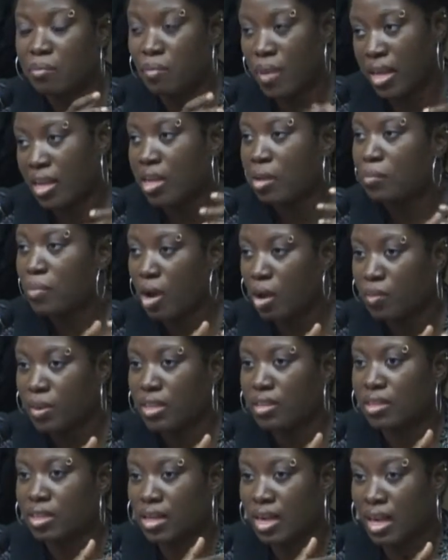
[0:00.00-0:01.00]
making
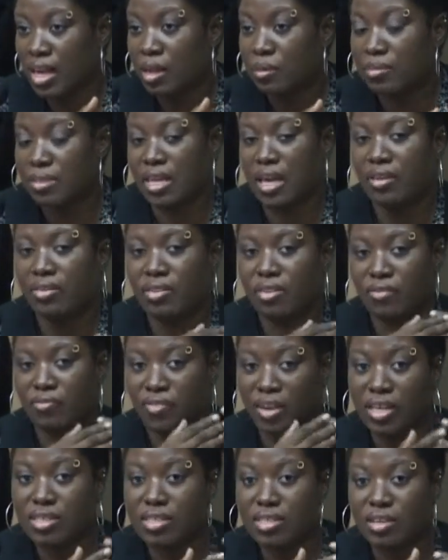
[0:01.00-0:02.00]
public the names and the
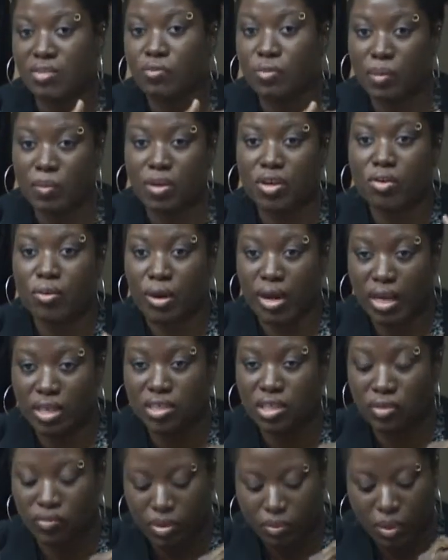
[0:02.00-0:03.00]
faces of women who are
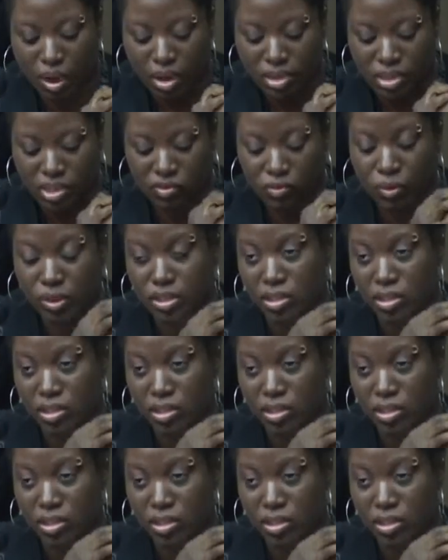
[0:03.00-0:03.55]
HIV positive,